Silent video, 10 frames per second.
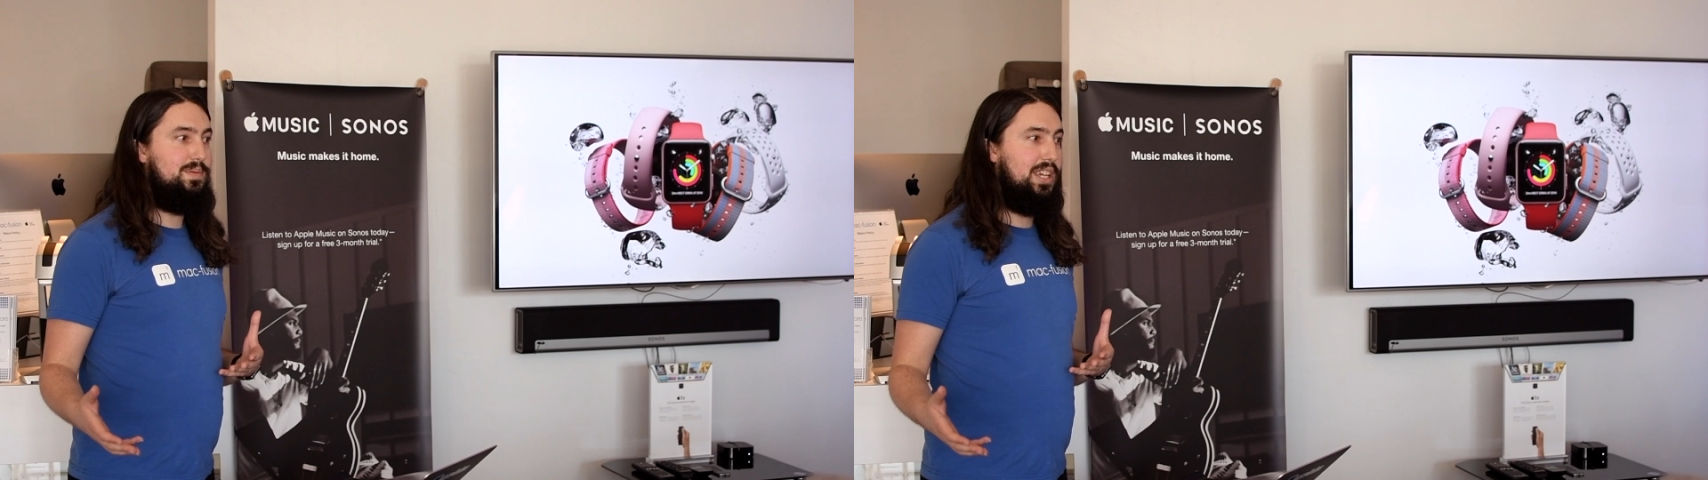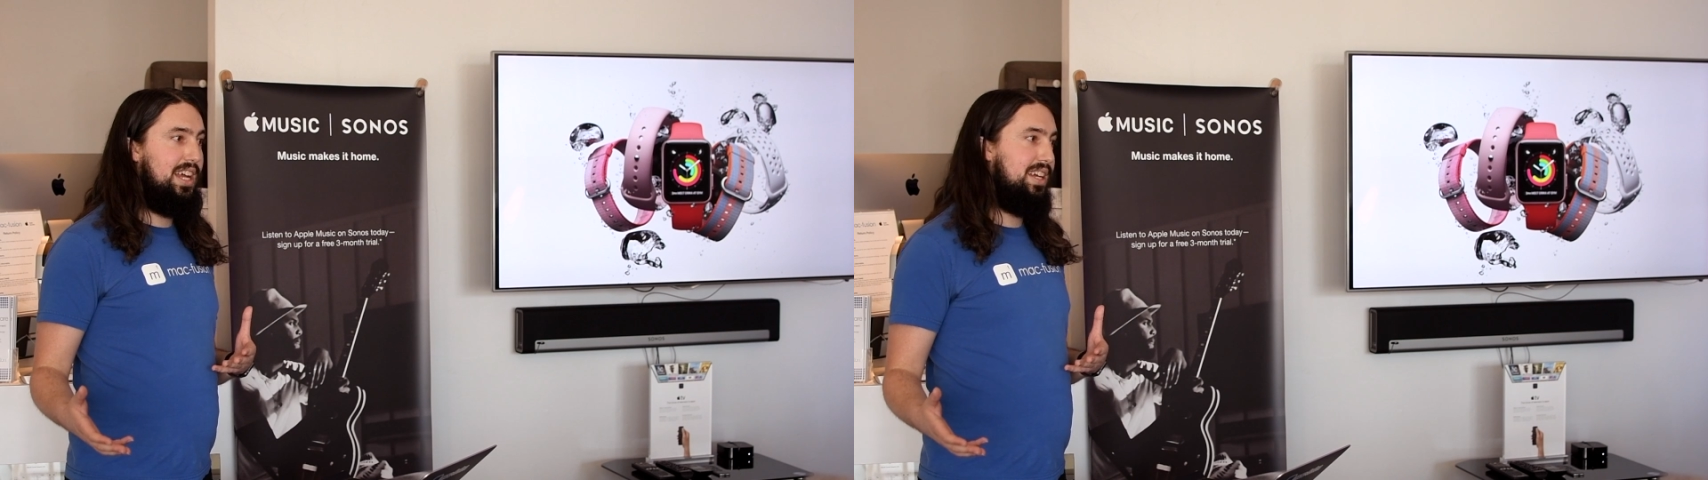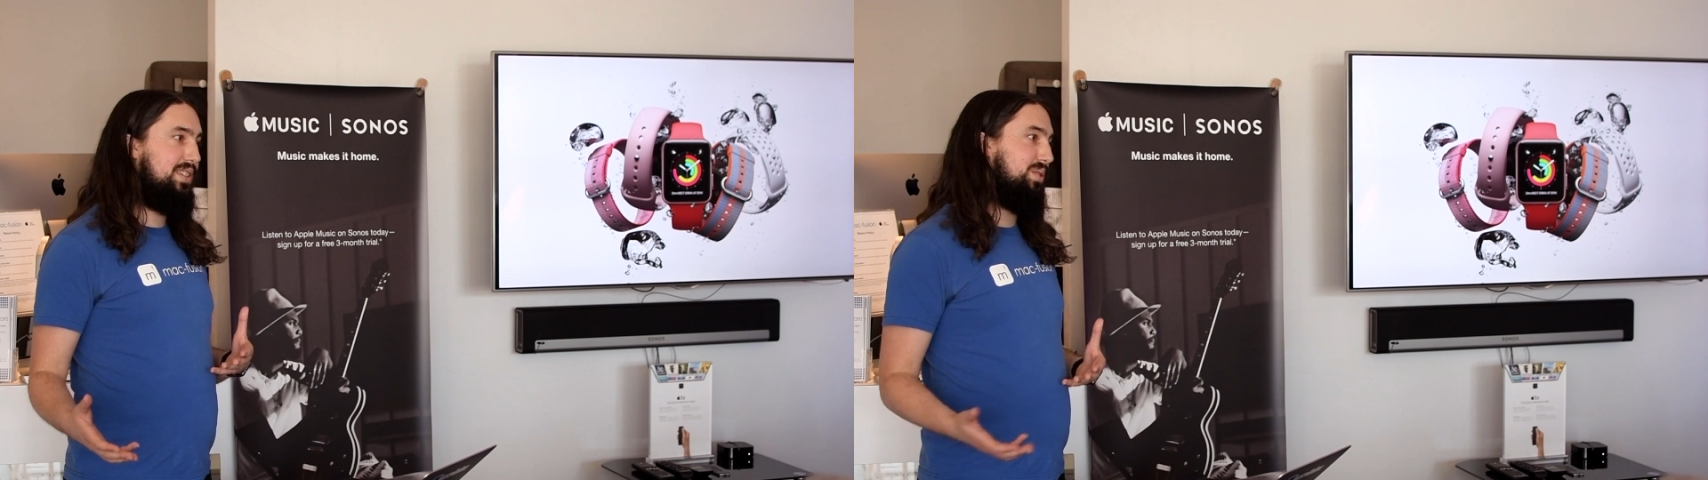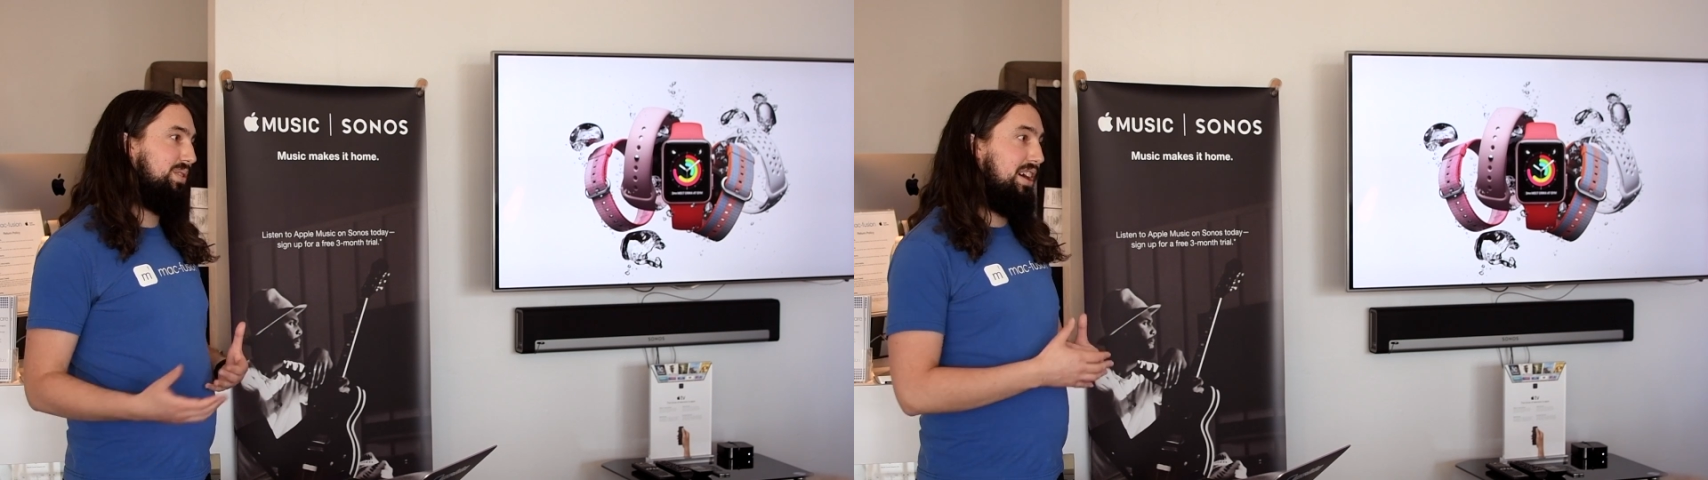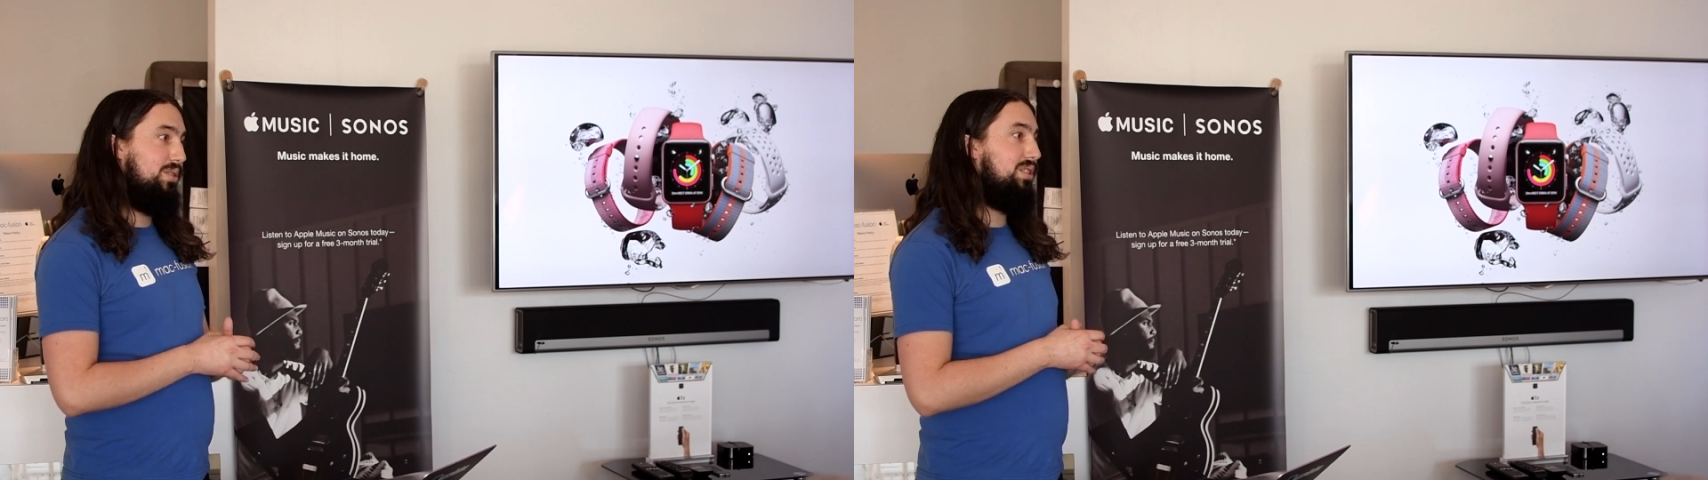Okay, so
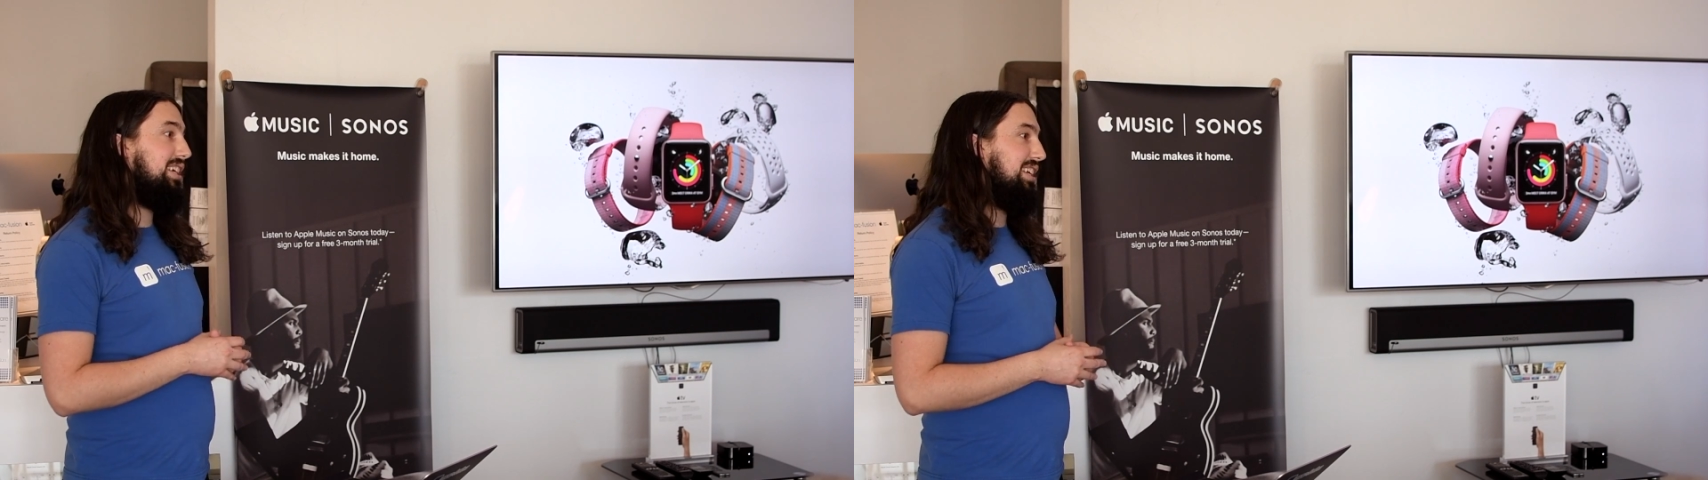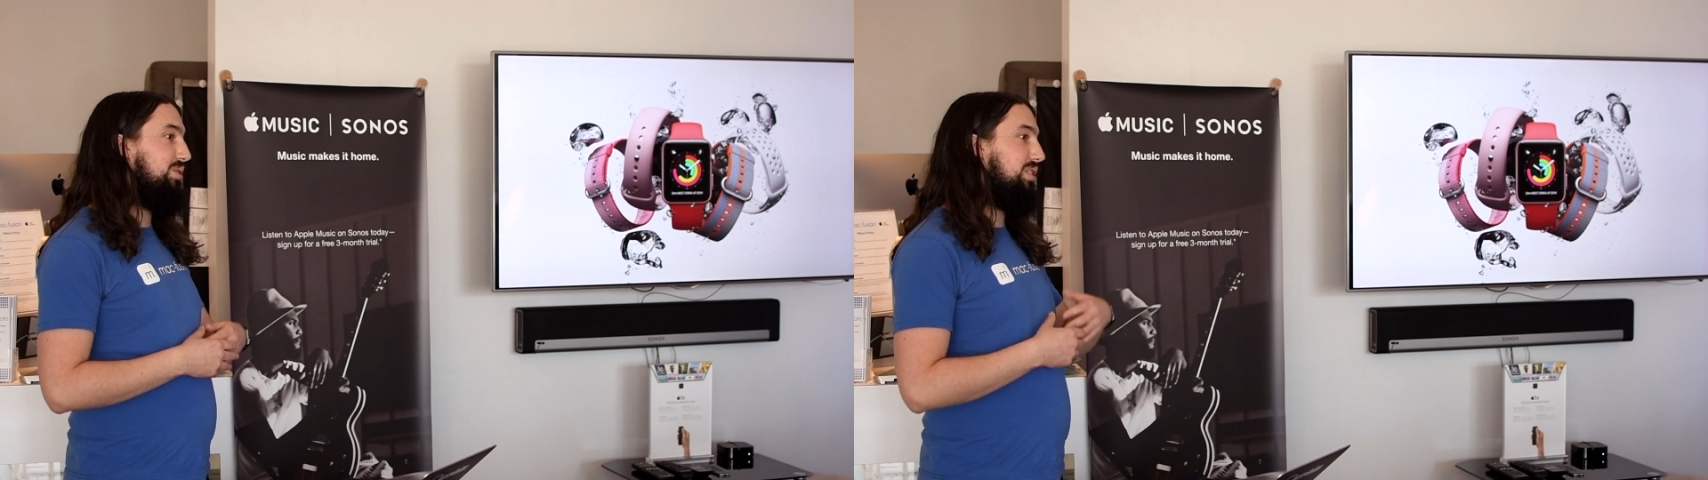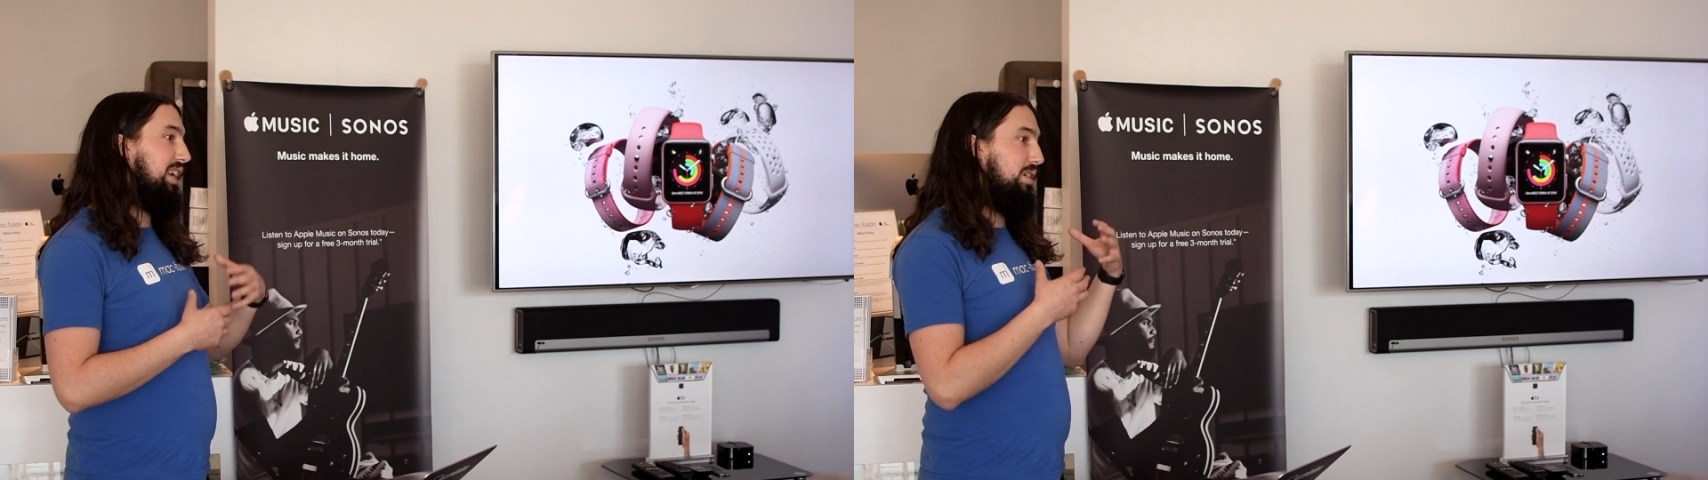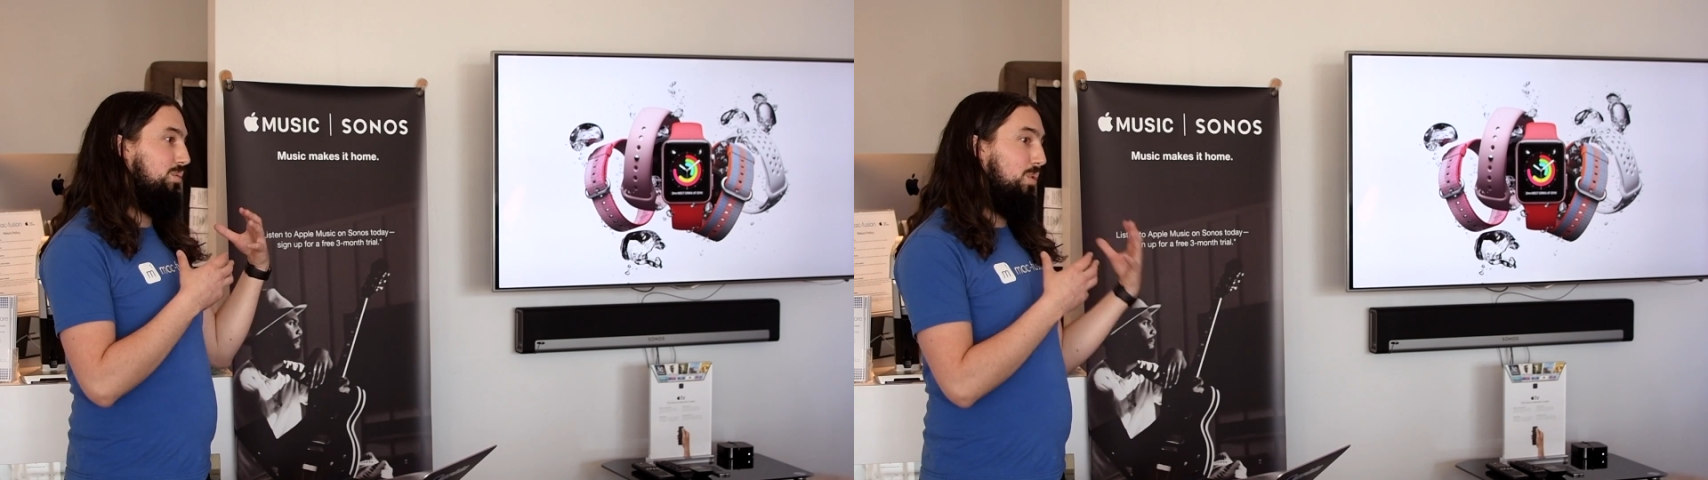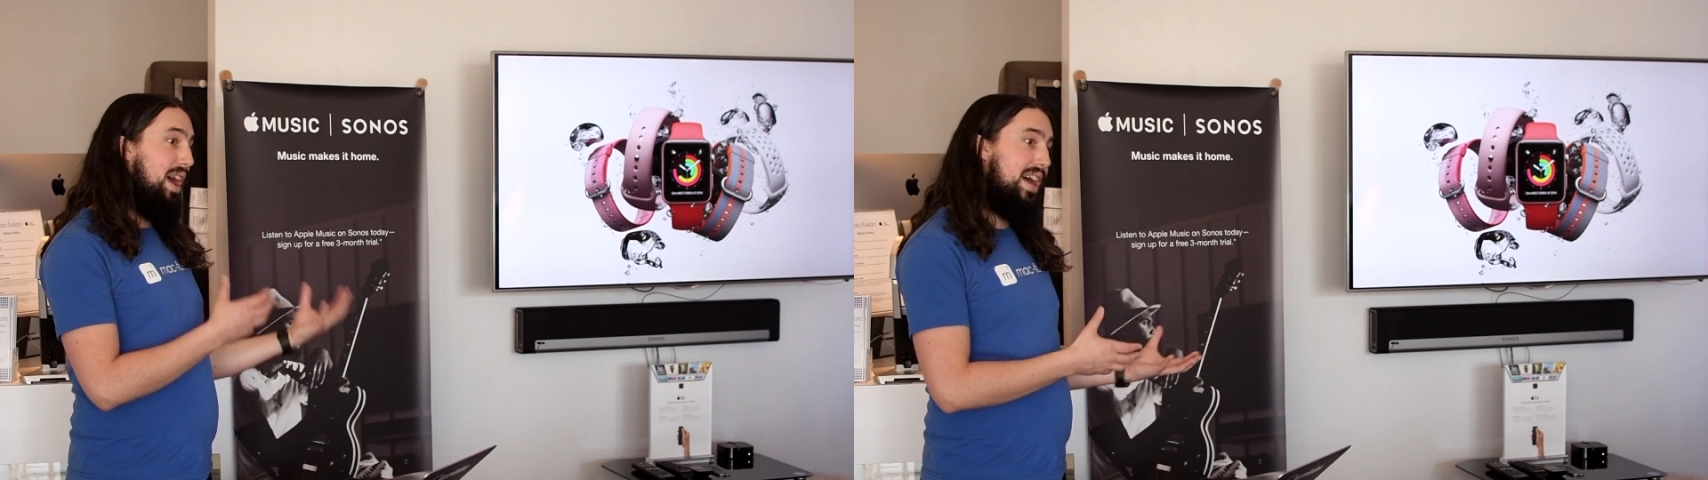not only can you get
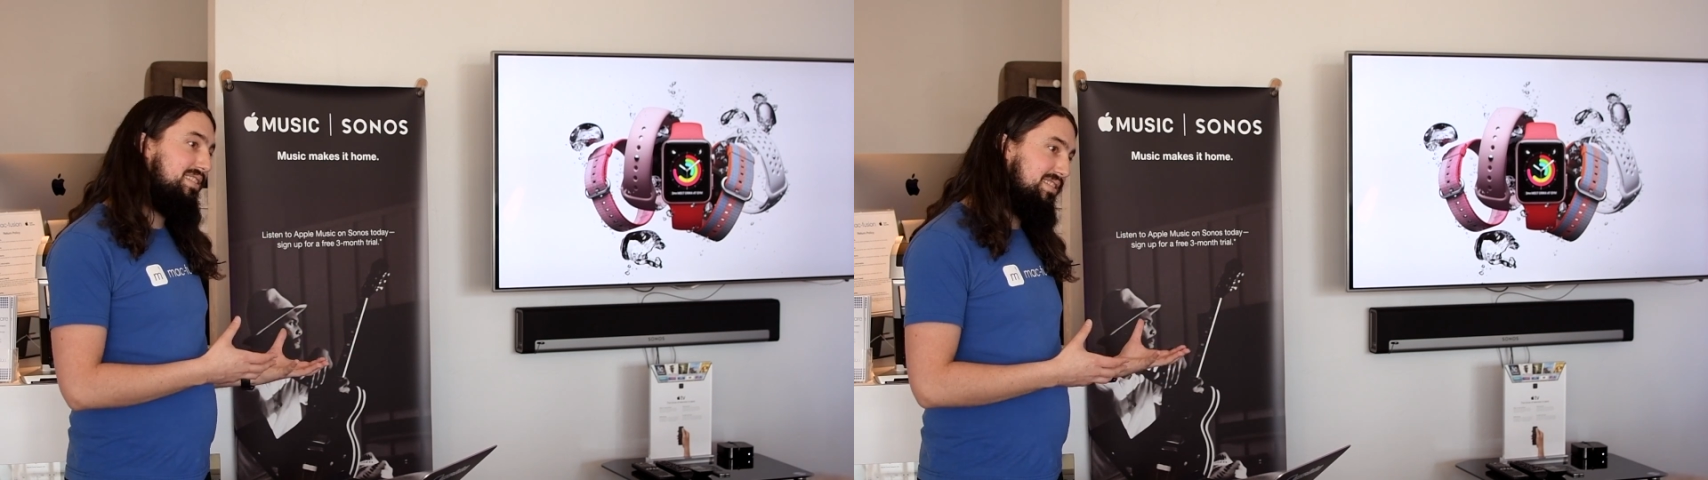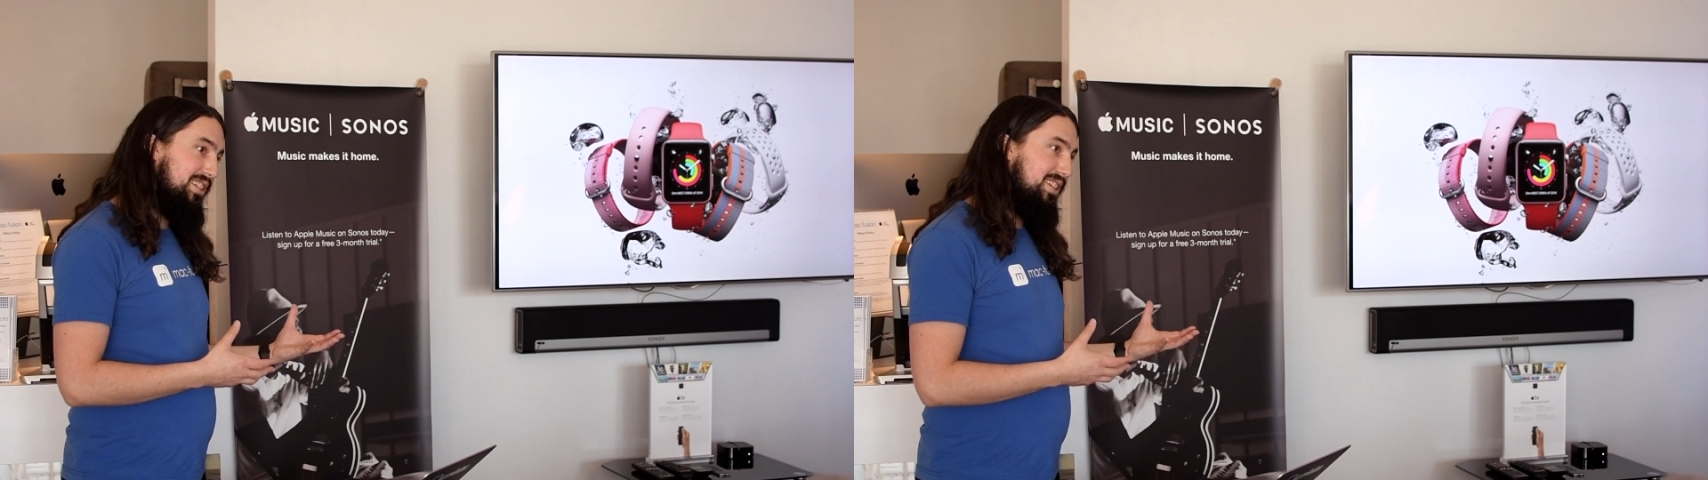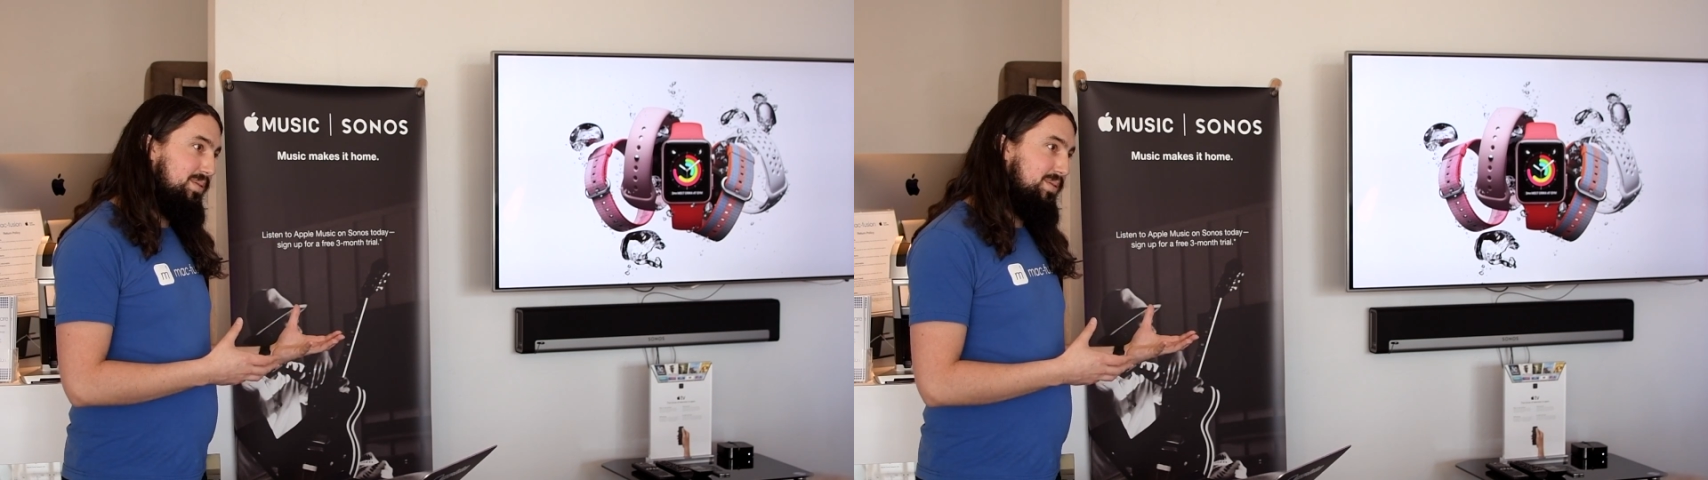it wet,